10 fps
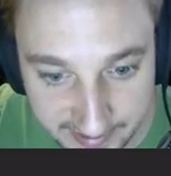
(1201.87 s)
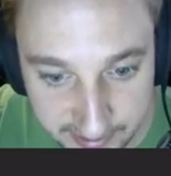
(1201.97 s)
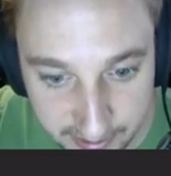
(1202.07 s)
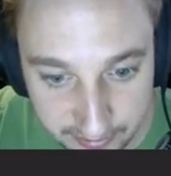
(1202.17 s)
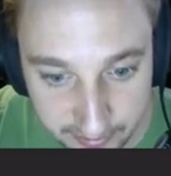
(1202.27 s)

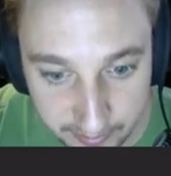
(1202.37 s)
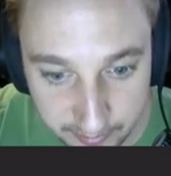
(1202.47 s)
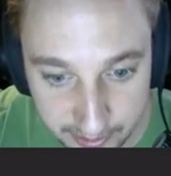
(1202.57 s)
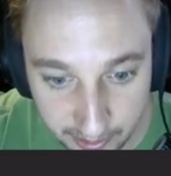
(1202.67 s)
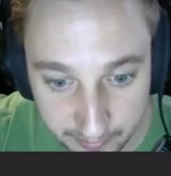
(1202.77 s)
note, the
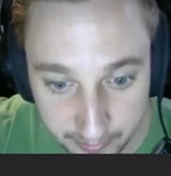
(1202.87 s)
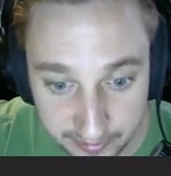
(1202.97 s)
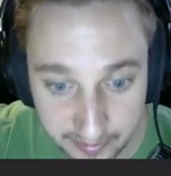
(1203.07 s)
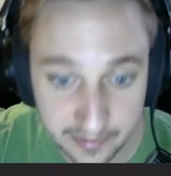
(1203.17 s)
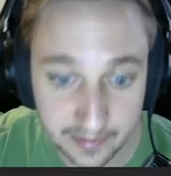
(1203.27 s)
retard with
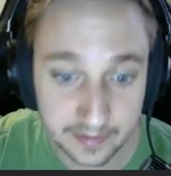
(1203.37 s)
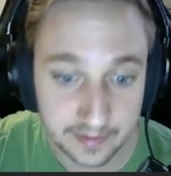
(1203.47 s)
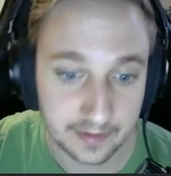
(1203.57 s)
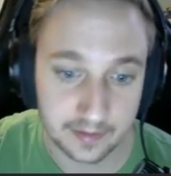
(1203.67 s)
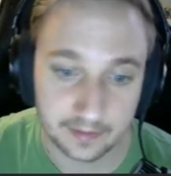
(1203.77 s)
the,
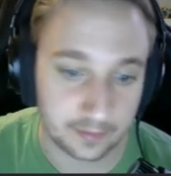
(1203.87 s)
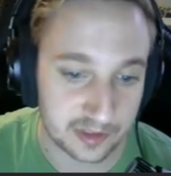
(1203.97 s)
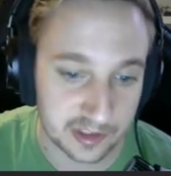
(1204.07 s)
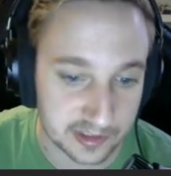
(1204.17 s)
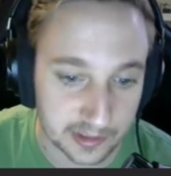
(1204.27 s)
which
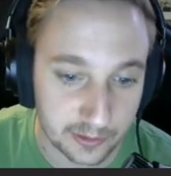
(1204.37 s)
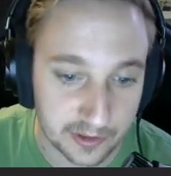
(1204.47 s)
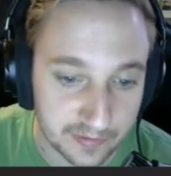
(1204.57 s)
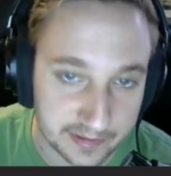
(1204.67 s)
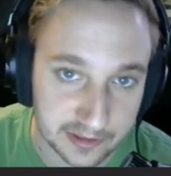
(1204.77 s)
isn't going to
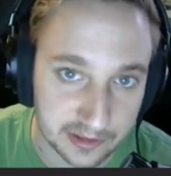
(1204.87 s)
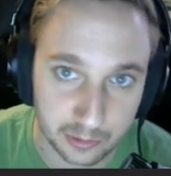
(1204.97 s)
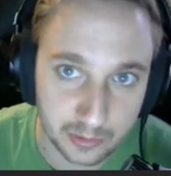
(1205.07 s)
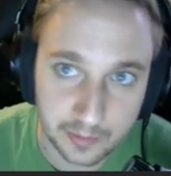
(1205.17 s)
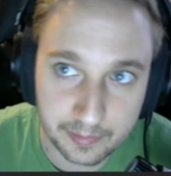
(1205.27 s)
affect us
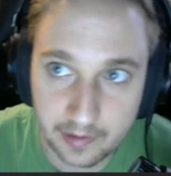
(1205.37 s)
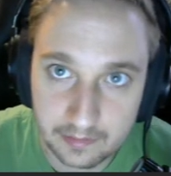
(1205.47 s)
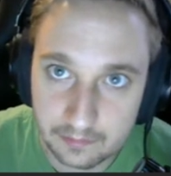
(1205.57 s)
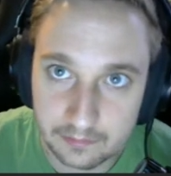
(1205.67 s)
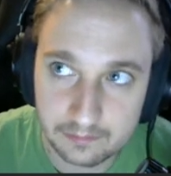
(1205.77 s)
because we're
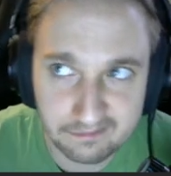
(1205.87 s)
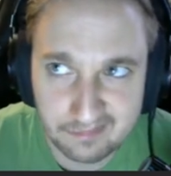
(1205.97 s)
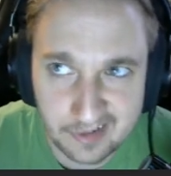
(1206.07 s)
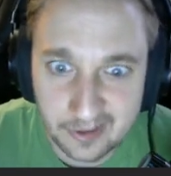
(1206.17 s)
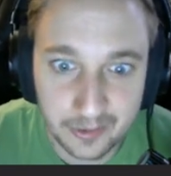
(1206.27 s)
playing
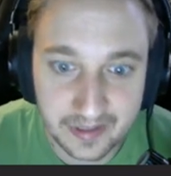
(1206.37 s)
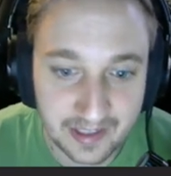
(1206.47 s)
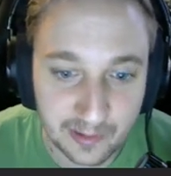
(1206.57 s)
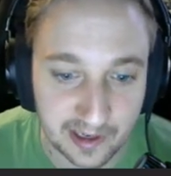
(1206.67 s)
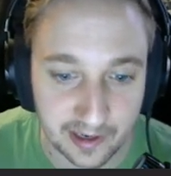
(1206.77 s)
one note
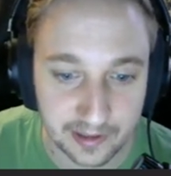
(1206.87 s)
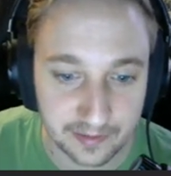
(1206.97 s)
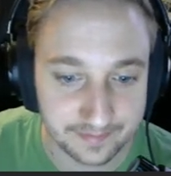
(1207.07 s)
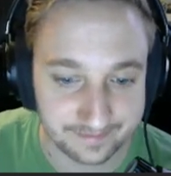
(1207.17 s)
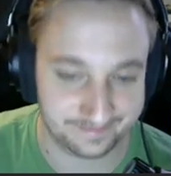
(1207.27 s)
anyway. How do you
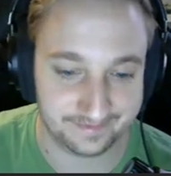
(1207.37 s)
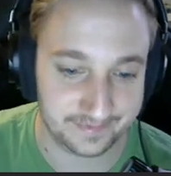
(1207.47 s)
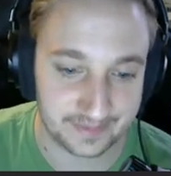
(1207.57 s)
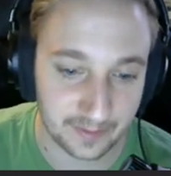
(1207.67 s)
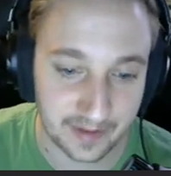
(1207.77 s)

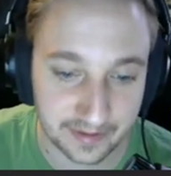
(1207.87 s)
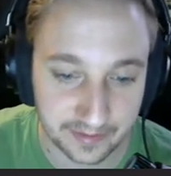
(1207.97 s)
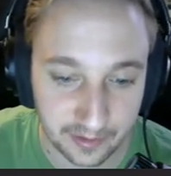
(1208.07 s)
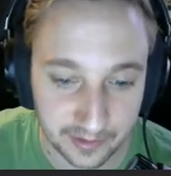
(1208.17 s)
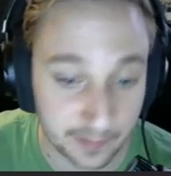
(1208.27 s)
do that on a
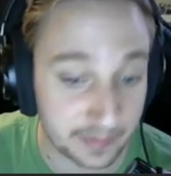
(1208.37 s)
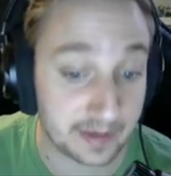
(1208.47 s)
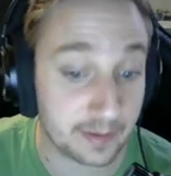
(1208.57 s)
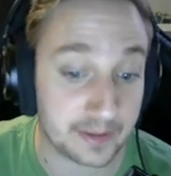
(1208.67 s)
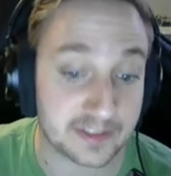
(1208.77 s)
long note? But
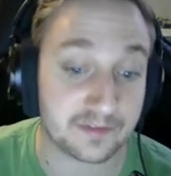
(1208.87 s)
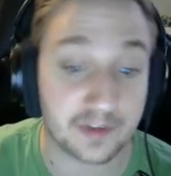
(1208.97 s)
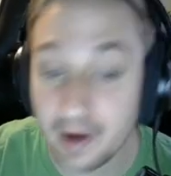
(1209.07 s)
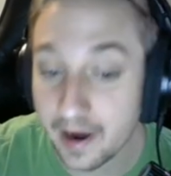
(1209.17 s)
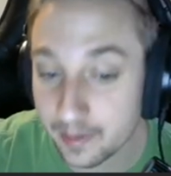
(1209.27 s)
anyway, it's a
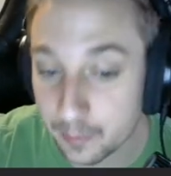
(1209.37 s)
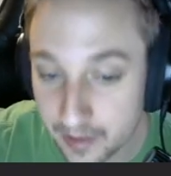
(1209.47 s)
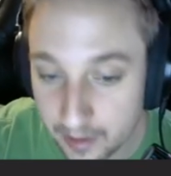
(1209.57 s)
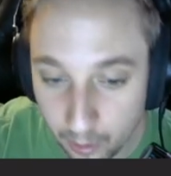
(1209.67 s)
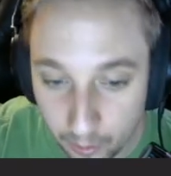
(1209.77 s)
fermata. We're going
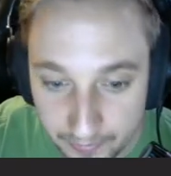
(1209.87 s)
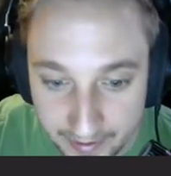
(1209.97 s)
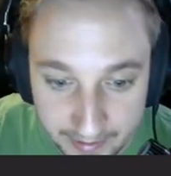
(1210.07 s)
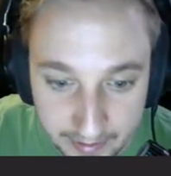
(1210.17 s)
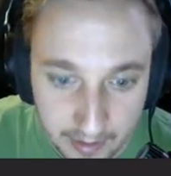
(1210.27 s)
to hold
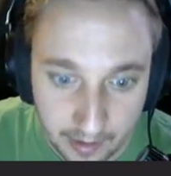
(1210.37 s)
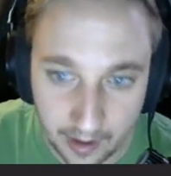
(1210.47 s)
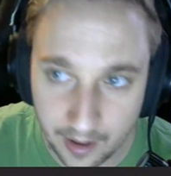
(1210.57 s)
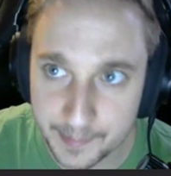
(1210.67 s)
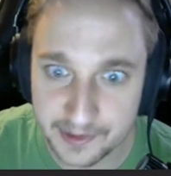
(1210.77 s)
that.
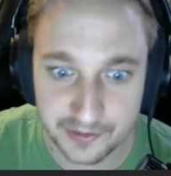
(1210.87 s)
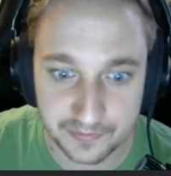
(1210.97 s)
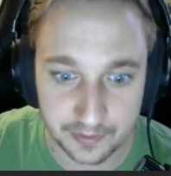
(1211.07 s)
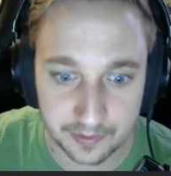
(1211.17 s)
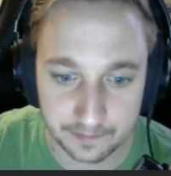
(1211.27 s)
And just
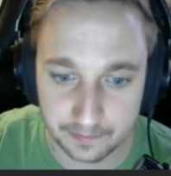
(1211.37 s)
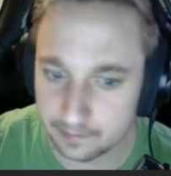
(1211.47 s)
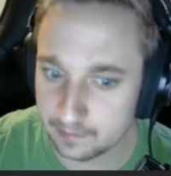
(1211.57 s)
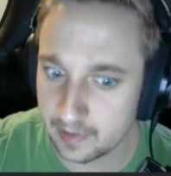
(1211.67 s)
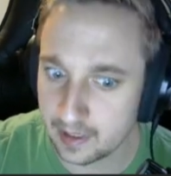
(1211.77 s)
for
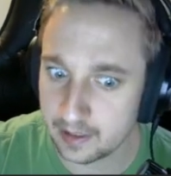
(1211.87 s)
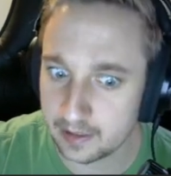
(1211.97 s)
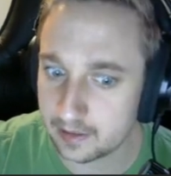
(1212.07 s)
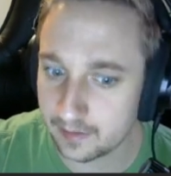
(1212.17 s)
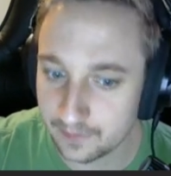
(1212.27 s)
any
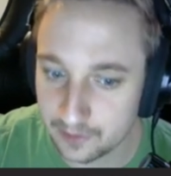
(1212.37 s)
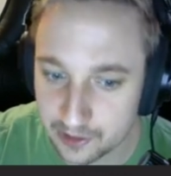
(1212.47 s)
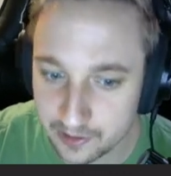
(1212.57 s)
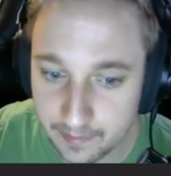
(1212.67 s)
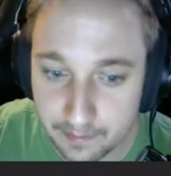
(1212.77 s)

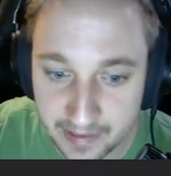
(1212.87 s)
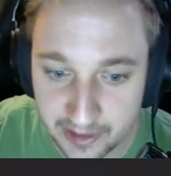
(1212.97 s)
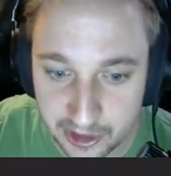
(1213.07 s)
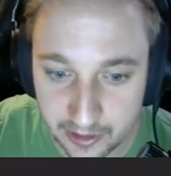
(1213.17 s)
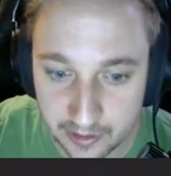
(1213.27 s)
confusion, make
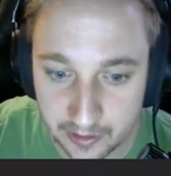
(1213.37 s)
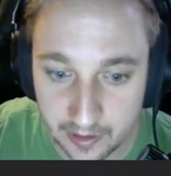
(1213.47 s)
sure